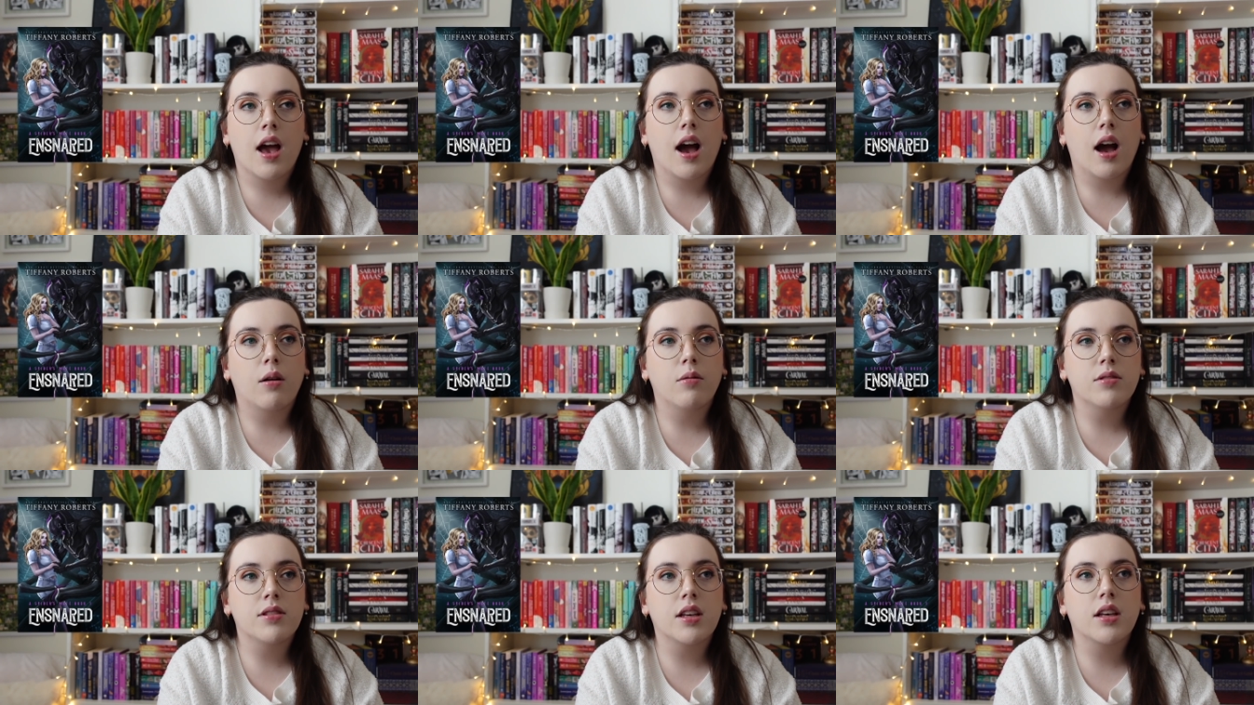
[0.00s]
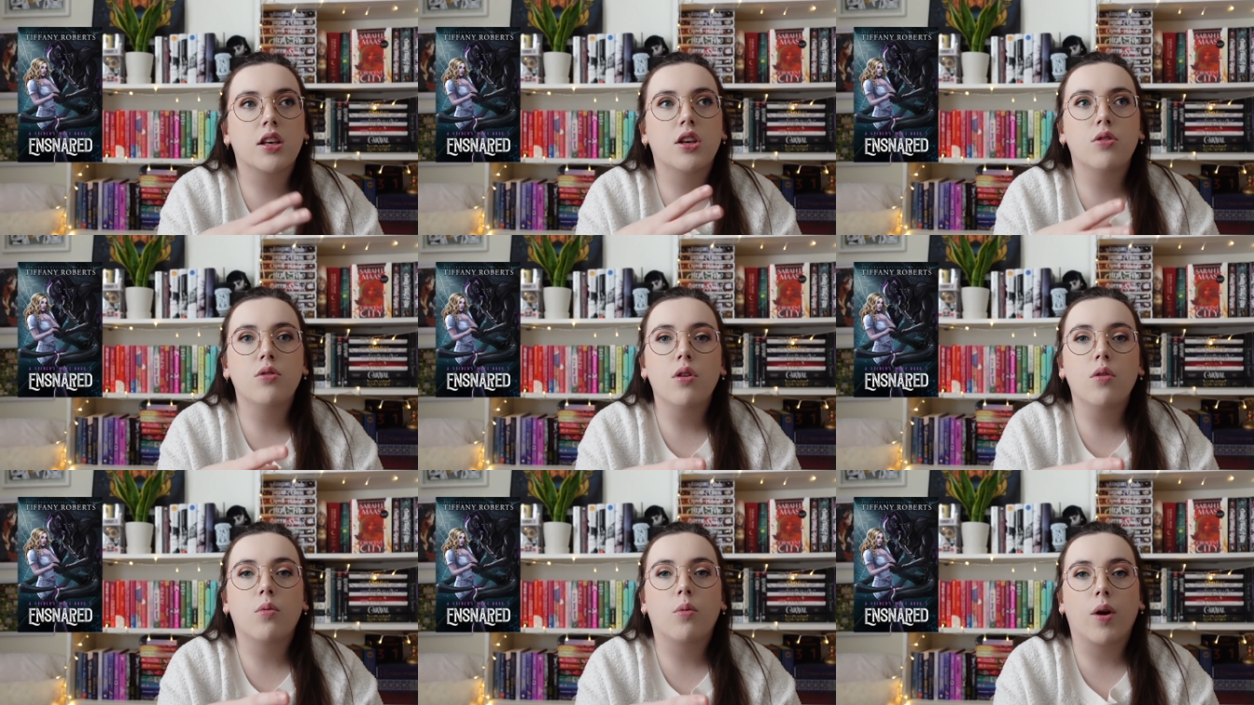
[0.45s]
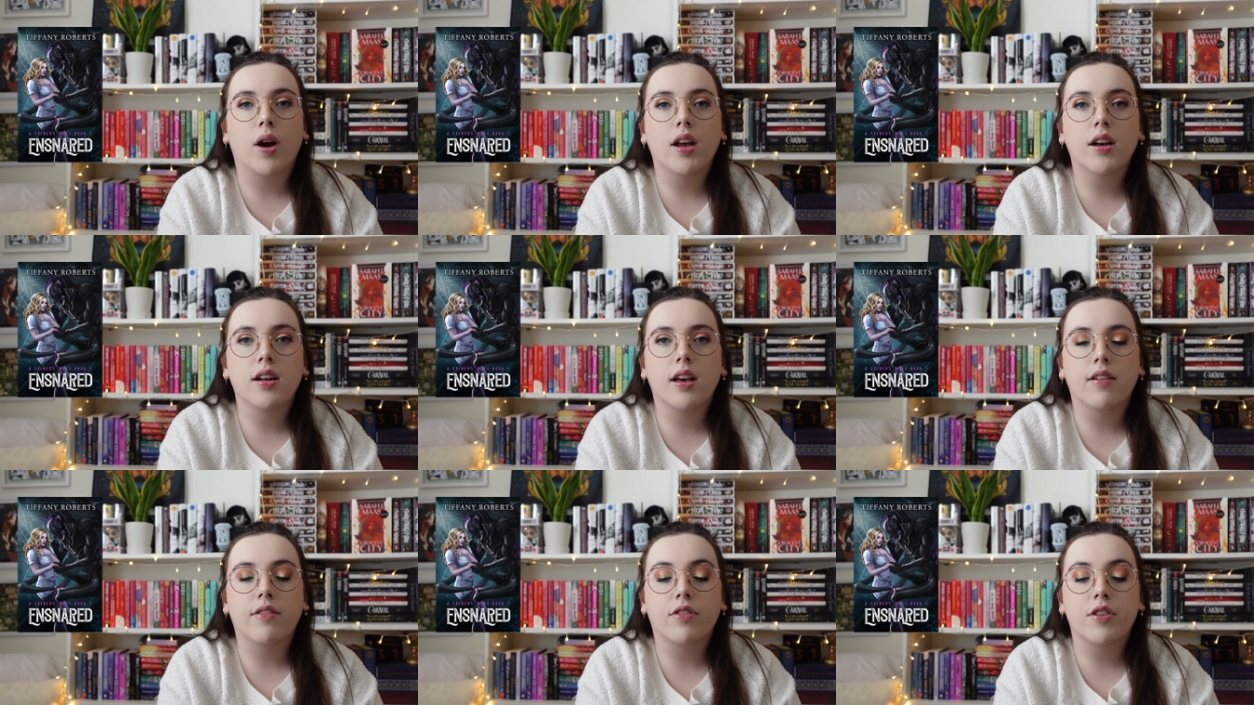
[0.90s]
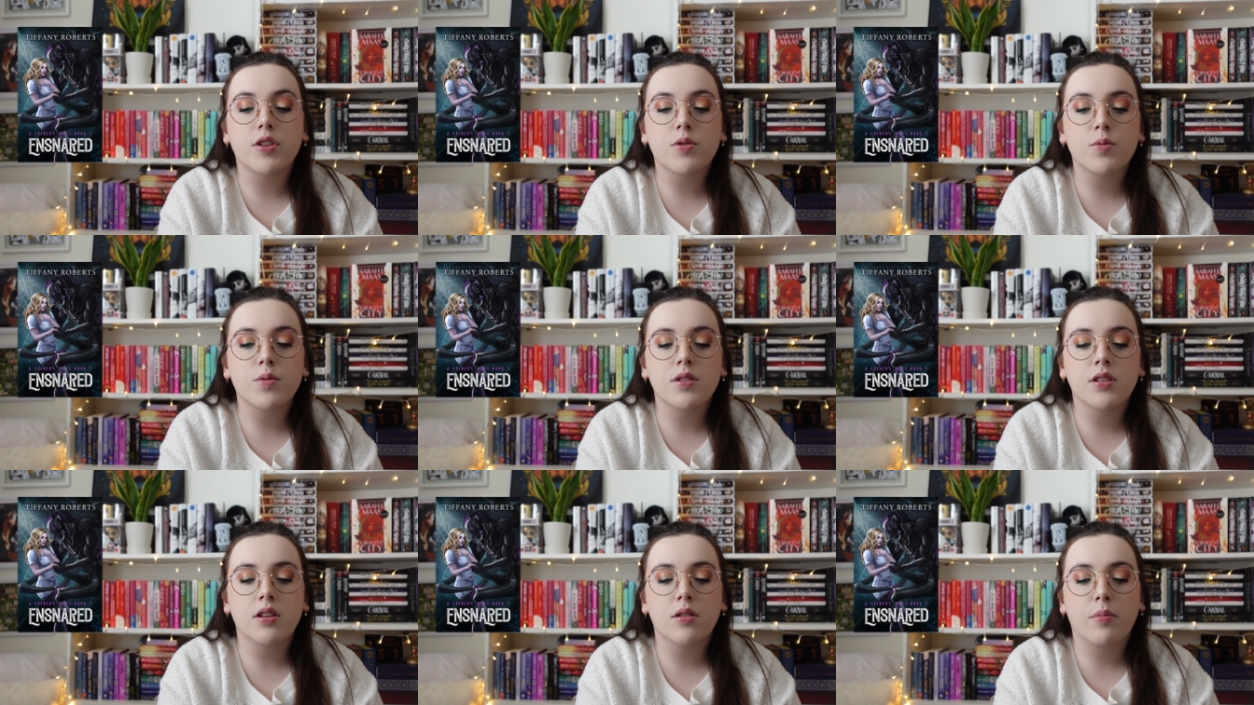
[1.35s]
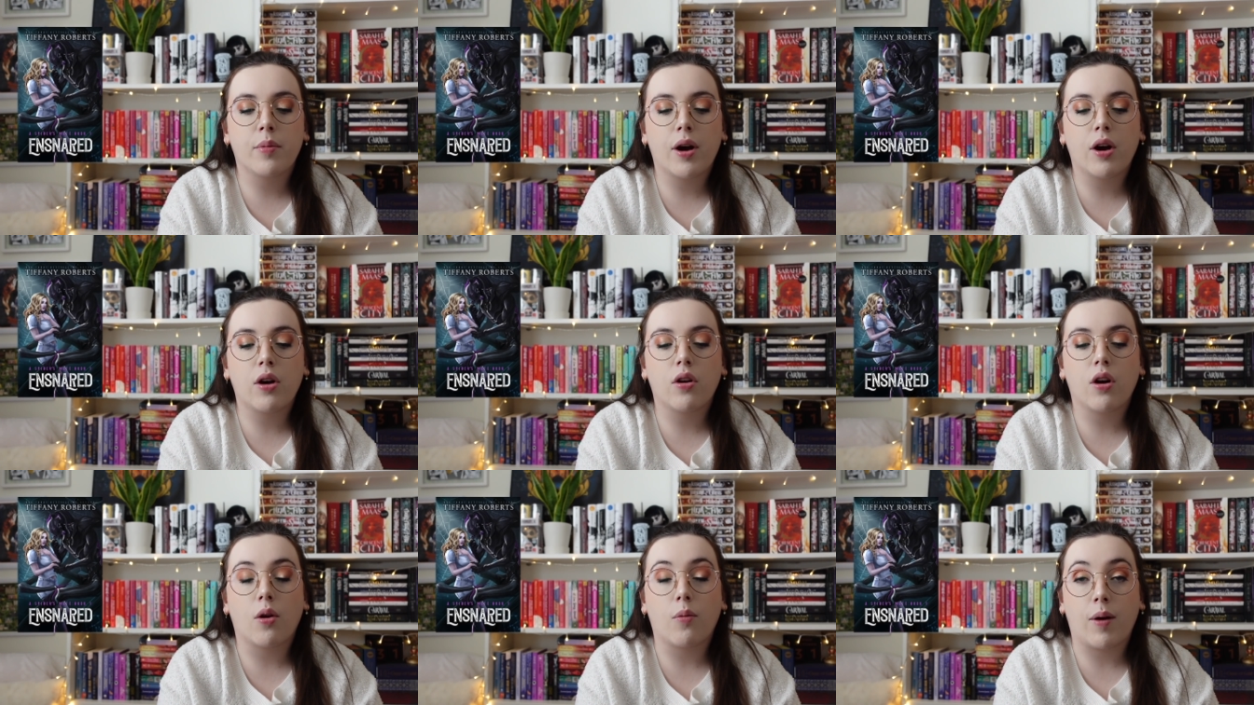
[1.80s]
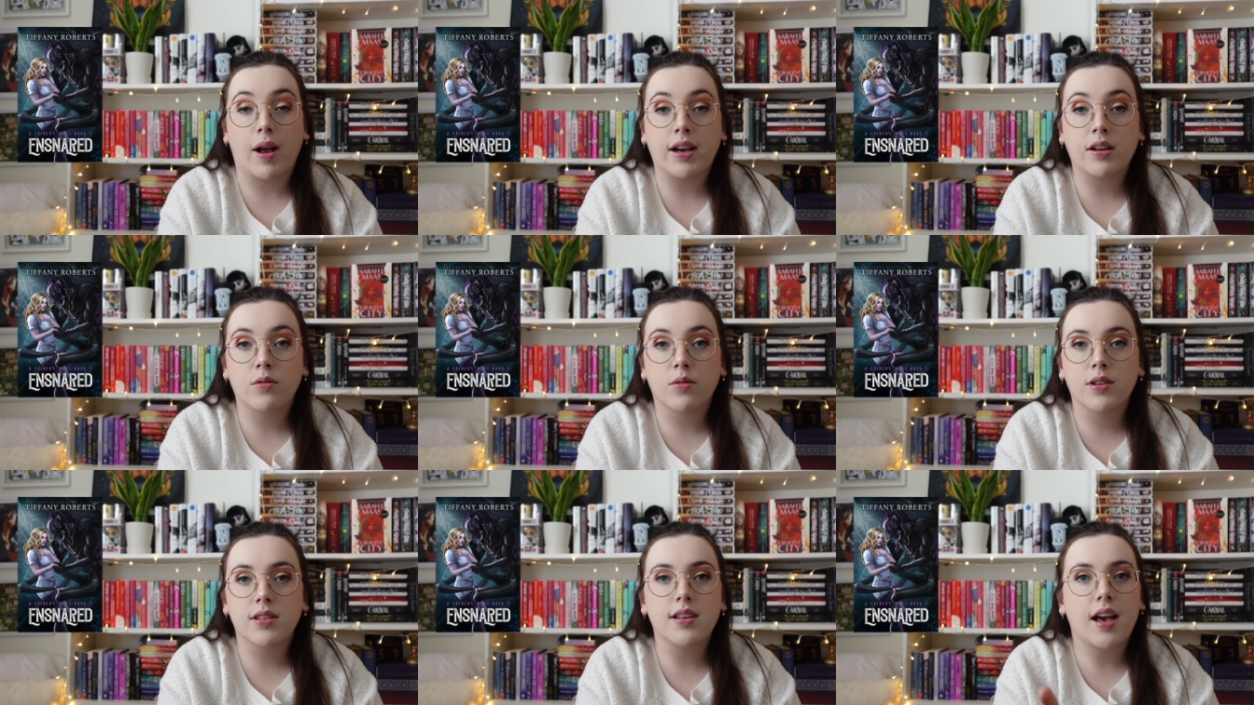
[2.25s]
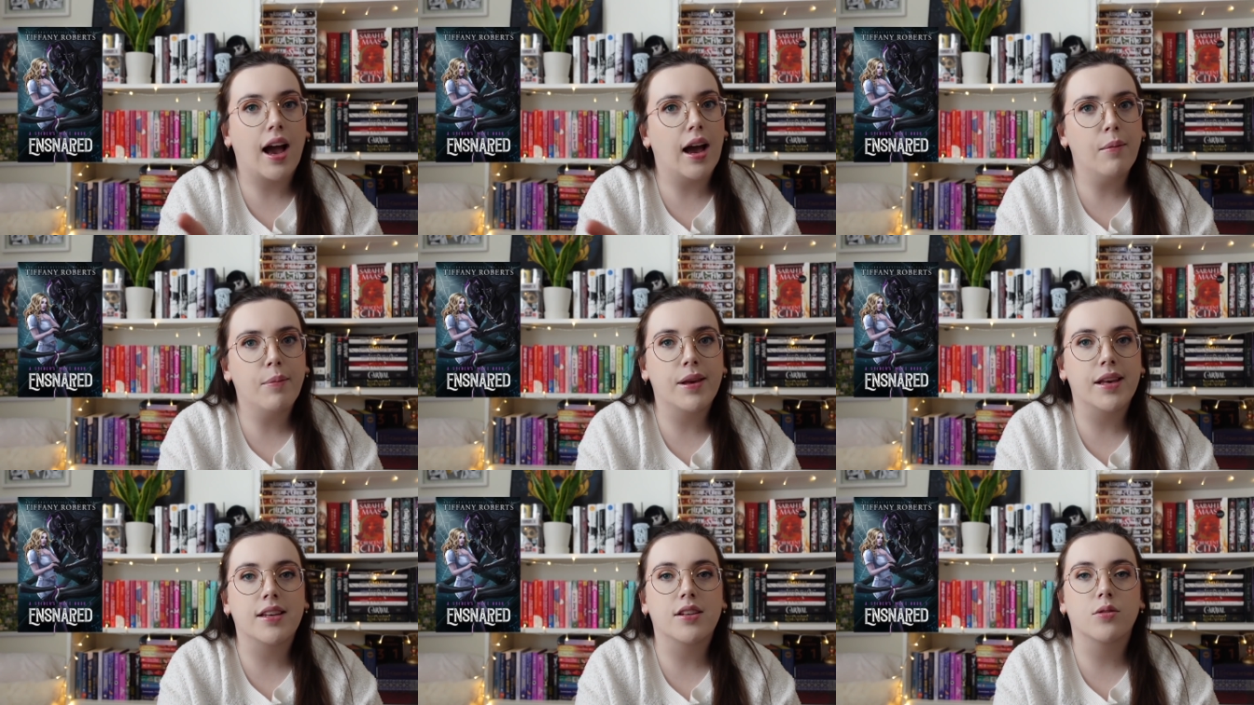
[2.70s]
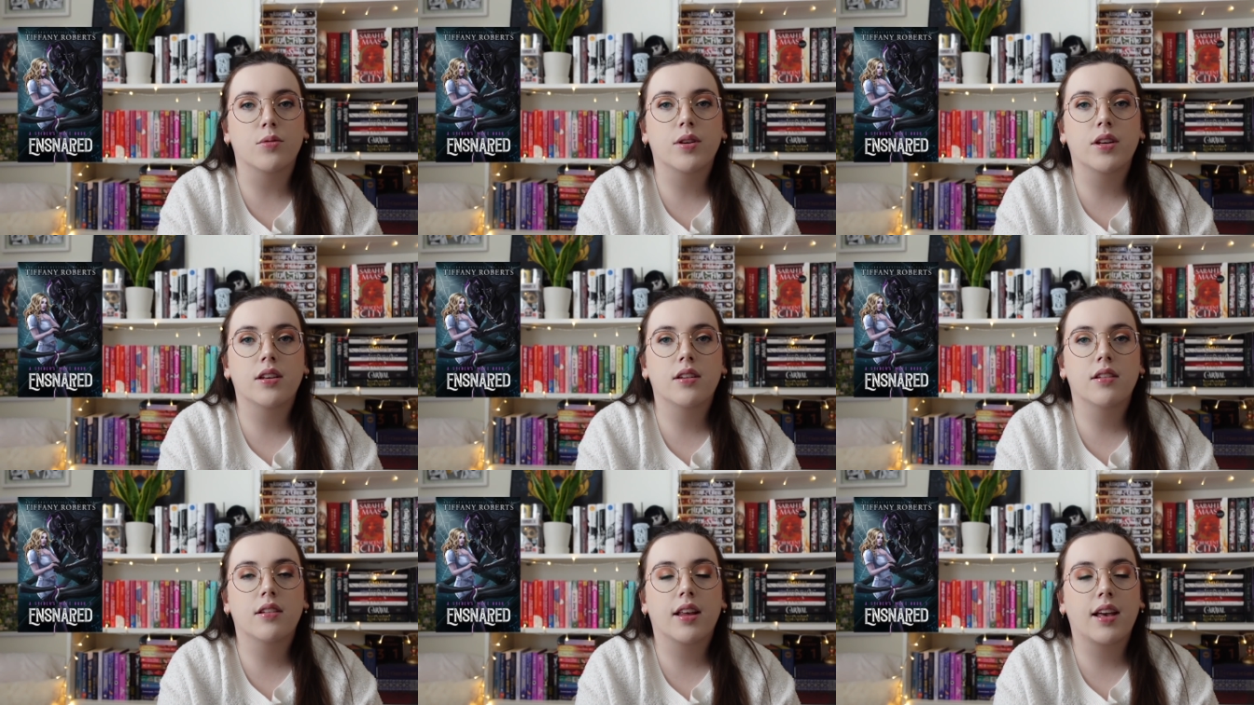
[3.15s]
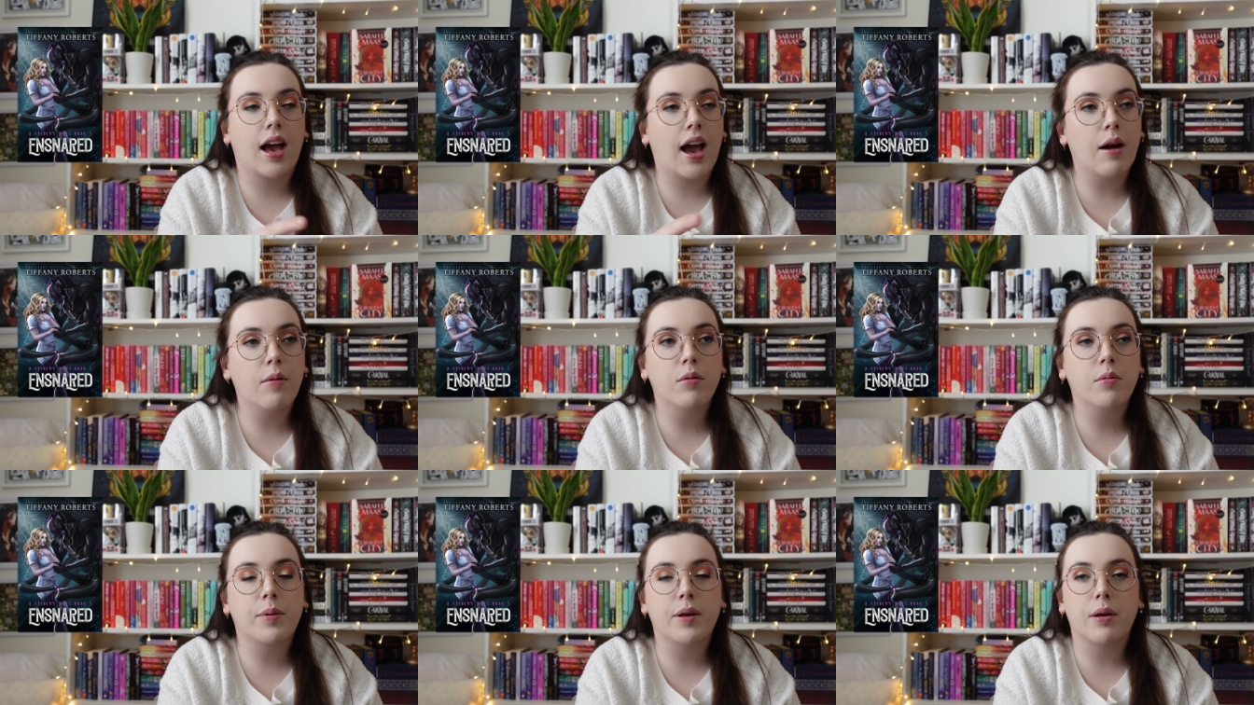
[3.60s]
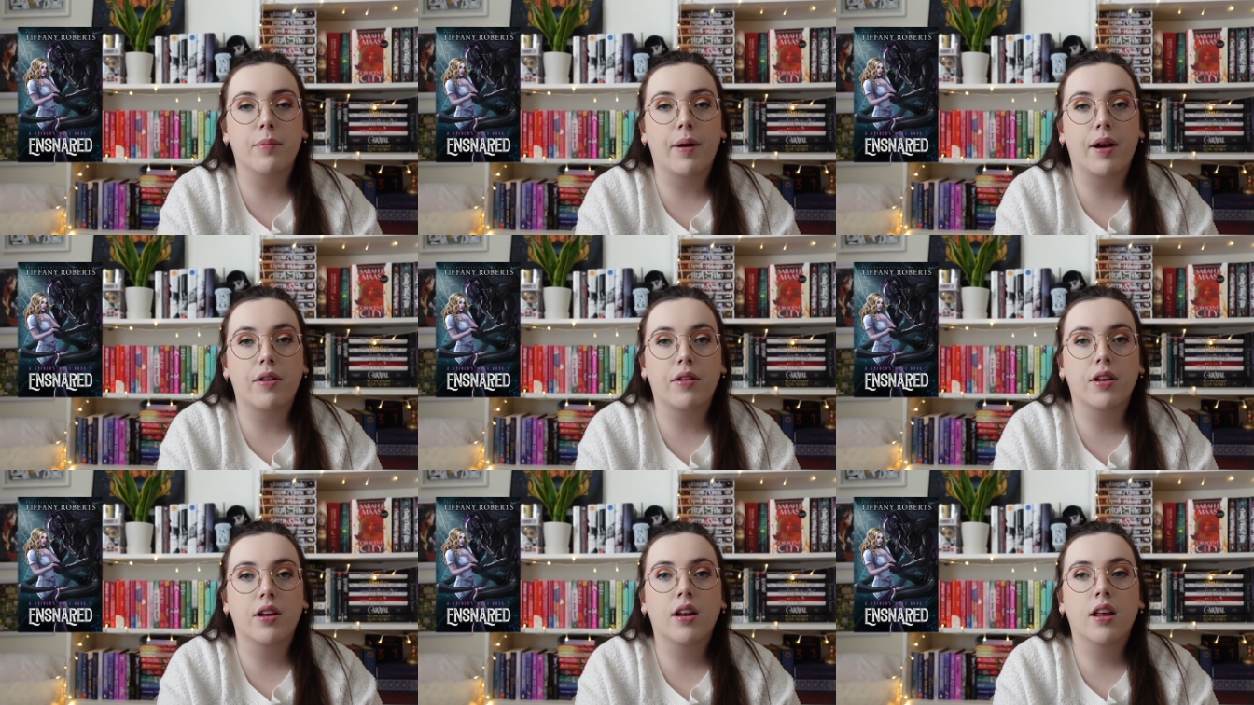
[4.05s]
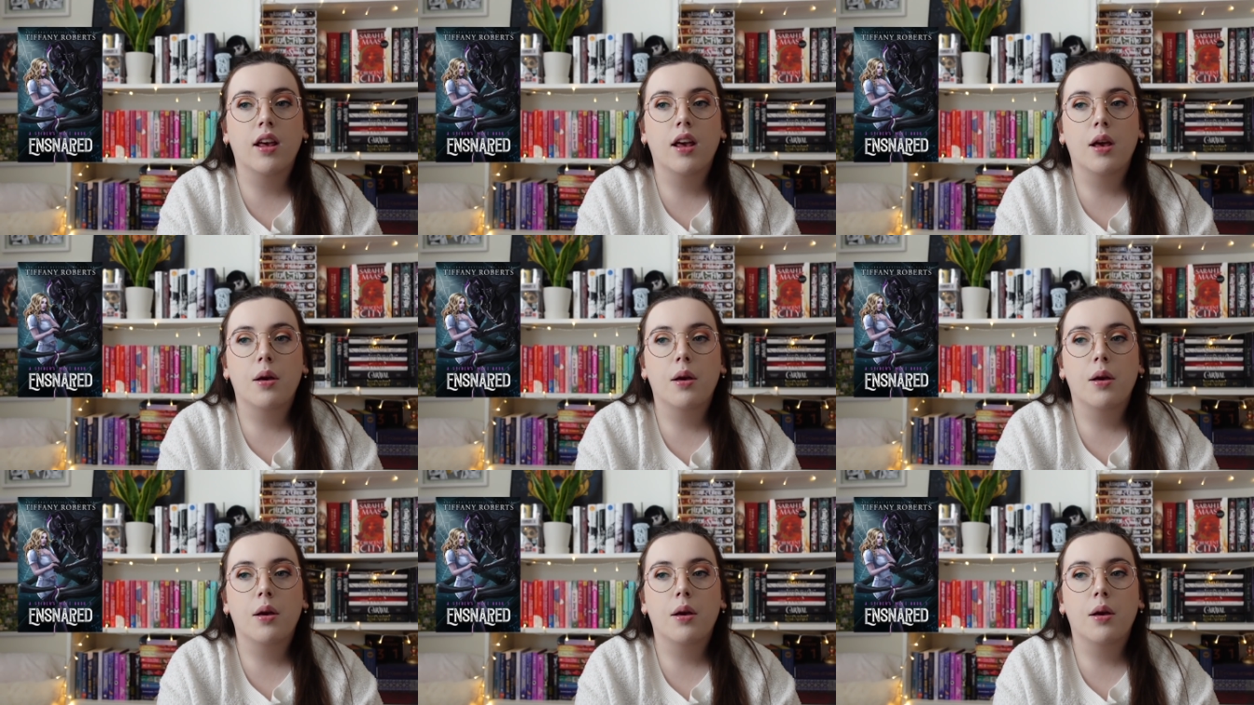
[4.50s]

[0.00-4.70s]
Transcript: I was like, you know what? If this wasn't about arachnoids, I'd be into it. Like, I would be about it.